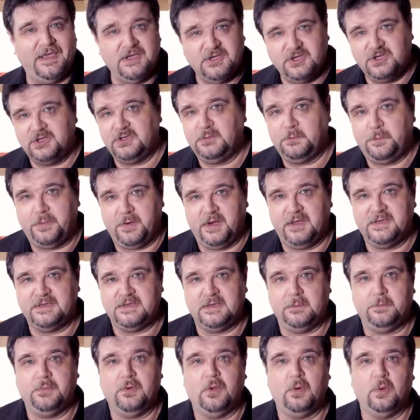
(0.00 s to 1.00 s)
engine
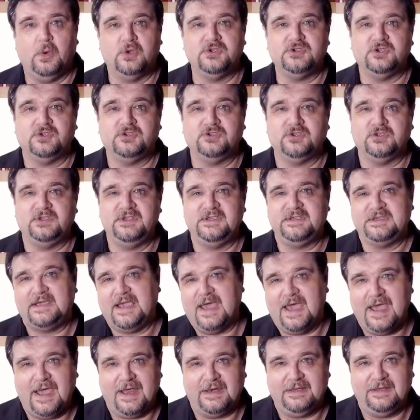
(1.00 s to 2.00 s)
principle was also
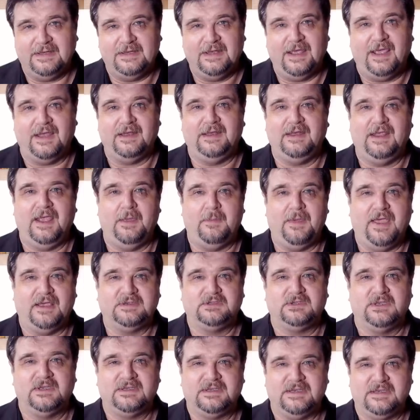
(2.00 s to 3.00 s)
discarded, and the
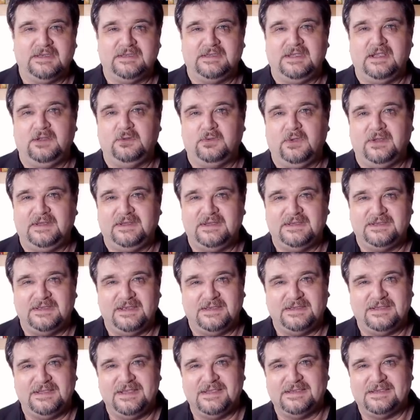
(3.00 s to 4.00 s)

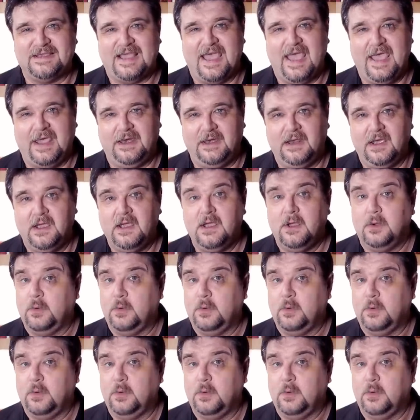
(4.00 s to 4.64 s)
MX-1626 design,